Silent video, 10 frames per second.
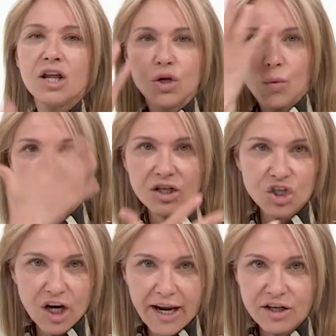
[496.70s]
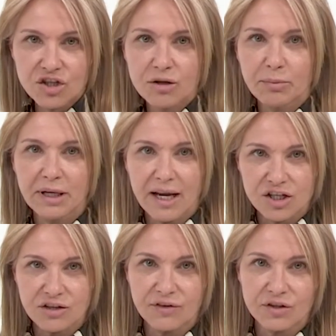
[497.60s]
You want to change the
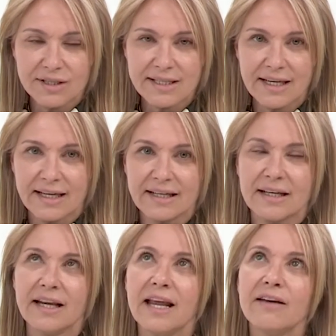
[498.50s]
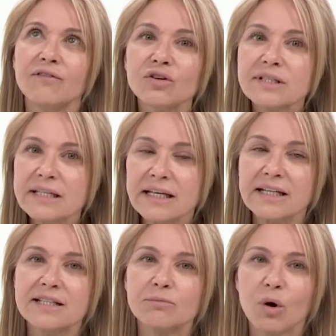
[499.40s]
pH of your skin. If your skin
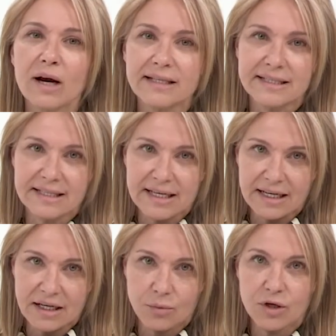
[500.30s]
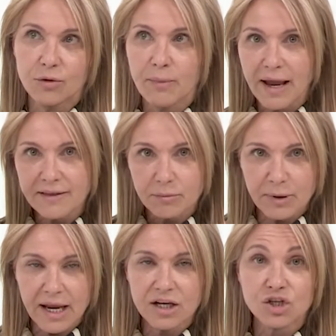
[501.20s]
is more acidic, when you make the
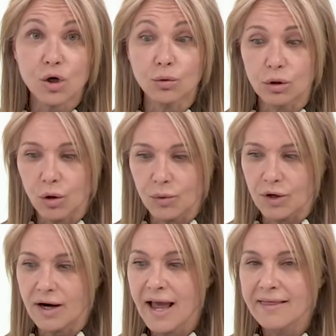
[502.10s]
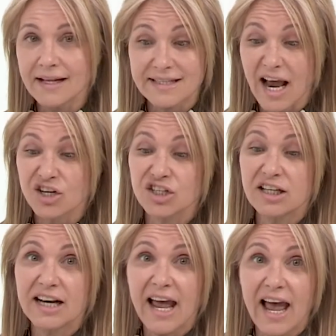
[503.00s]
pH go lower, that's actually
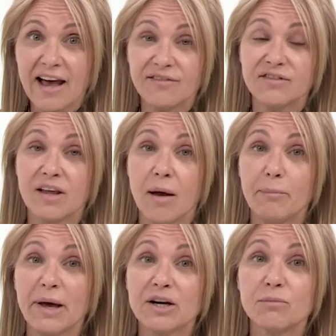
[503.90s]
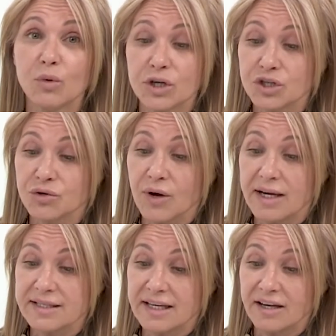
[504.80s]
going to have a better
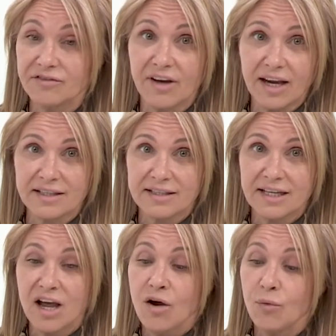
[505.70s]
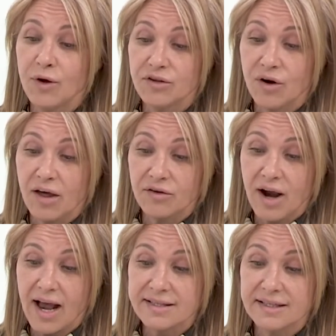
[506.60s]
moisturizing effect with your other
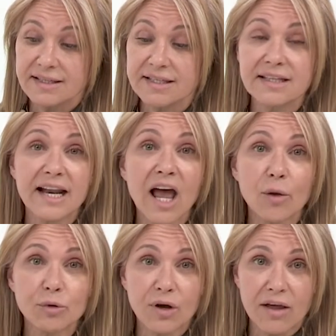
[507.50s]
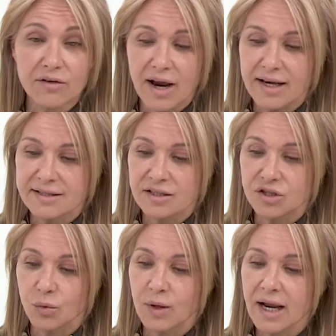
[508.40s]
acids. It's going to help your other acids.
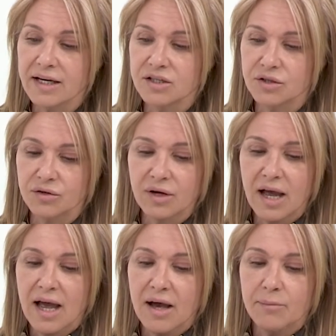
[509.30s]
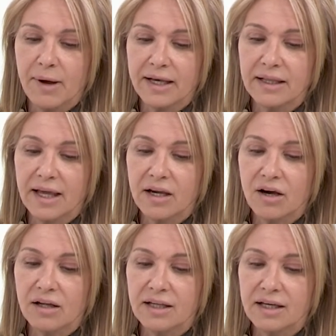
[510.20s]
So what I do, my
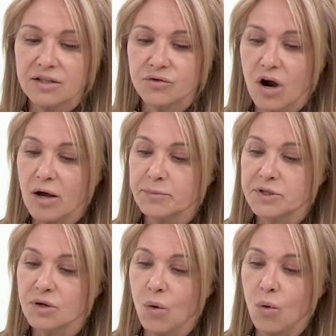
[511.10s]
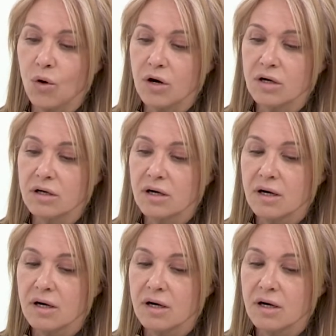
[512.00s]
glycolic drops or